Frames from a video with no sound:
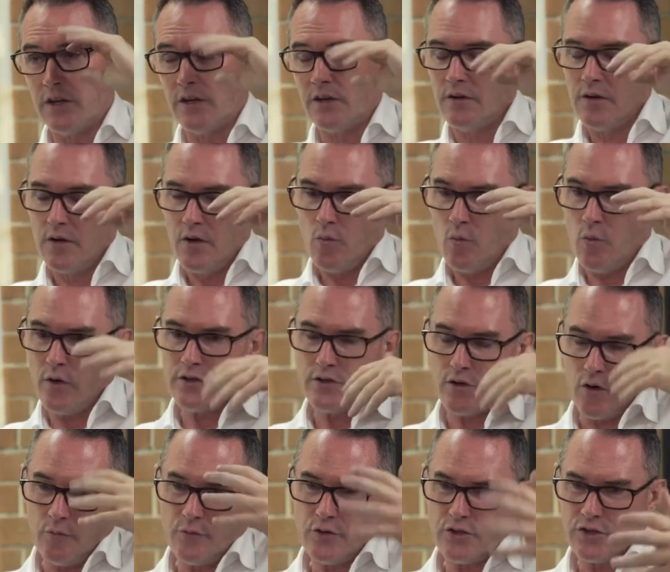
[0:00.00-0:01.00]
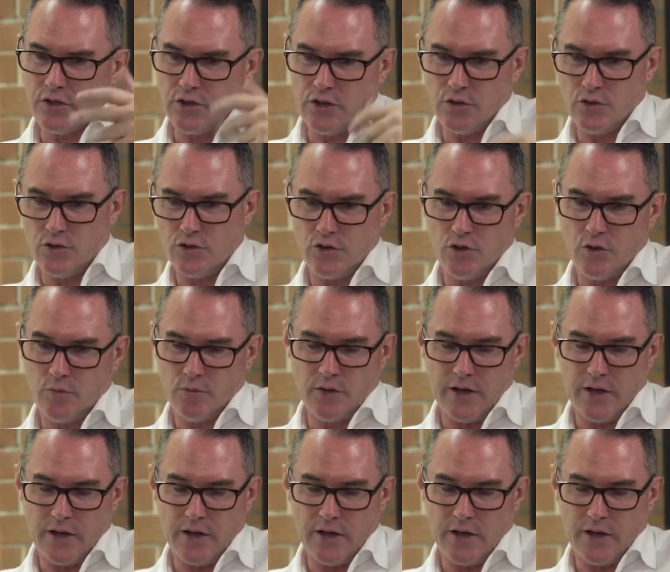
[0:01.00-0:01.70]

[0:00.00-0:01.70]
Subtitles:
And once, obviously YouTube,